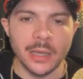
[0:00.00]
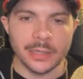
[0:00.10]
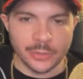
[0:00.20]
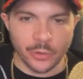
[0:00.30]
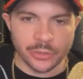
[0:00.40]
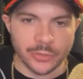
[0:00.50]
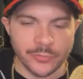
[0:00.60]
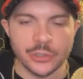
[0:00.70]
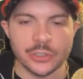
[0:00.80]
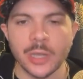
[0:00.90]
he said all those other
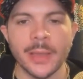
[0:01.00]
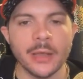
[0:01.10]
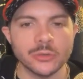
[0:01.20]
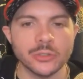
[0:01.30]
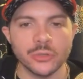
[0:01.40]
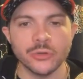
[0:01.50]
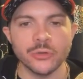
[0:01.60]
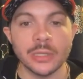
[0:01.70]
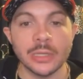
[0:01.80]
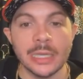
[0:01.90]
features come out sooner
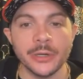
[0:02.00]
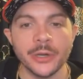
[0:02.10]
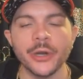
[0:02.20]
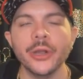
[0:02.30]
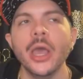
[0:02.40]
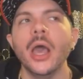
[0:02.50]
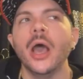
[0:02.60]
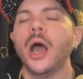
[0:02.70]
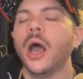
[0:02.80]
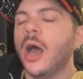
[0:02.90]
than later
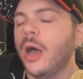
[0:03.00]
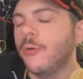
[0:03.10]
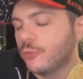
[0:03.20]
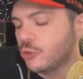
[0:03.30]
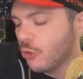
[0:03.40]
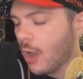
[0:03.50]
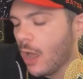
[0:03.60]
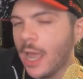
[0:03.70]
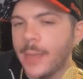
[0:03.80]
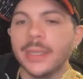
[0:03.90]
for
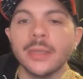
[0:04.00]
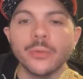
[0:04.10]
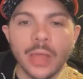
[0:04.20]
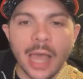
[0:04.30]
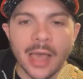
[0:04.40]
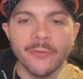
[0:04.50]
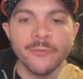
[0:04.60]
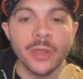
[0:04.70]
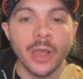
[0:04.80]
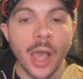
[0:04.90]
Tribe, it will
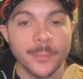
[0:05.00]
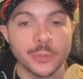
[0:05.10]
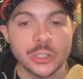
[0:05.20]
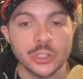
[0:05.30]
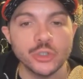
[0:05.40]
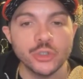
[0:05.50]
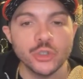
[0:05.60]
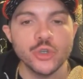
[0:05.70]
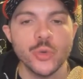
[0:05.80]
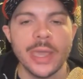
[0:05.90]
have the option to
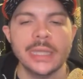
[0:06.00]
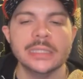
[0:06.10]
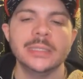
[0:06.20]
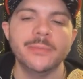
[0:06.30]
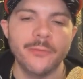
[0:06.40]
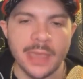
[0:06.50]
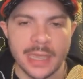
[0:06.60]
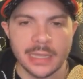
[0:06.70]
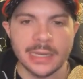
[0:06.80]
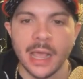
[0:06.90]
do a deep
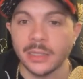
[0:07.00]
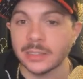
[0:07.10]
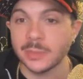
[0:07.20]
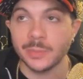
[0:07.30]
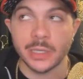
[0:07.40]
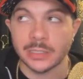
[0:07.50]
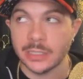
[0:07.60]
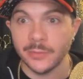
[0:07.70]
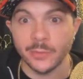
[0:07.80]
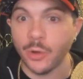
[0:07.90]
fake analysis because
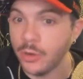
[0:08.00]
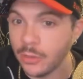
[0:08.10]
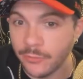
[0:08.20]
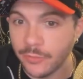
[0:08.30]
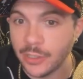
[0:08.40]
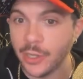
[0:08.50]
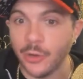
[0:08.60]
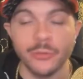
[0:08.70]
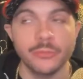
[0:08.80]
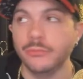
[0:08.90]
even on a
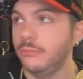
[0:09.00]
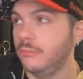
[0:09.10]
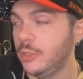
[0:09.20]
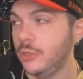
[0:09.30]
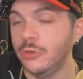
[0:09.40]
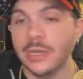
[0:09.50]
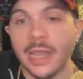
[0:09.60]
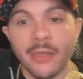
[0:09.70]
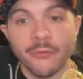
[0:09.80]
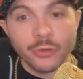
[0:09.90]
video, you
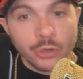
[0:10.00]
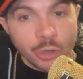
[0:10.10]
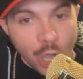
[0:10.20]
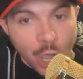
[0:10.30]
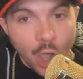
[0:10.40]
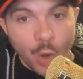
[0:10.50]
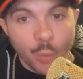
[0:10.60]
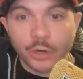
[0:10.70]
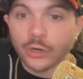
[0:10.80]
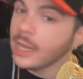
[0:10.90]
never know
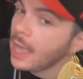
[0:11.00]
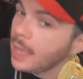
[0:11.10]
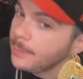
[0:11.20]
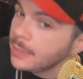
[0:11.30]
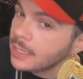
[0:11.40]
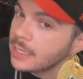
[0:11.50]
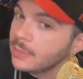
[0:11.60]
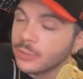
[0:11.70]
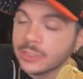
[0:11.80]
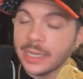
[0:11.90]
what could
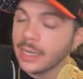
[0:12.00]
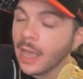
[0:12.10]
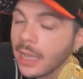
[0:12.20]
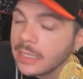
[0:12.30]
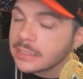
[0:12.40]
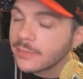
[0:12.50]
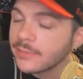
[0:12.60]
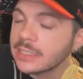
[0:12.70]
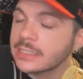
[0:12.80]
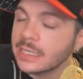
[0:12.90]
happen with AI and stuff
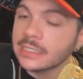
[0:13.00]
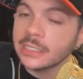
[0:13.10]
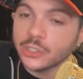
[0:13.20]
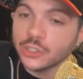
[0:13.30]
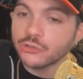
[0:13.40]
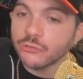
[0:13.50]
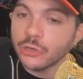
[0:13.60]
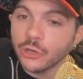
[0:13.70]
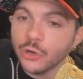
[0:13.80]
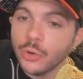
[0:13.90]
these days. And it's
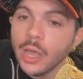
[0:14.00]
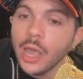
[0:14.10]
true.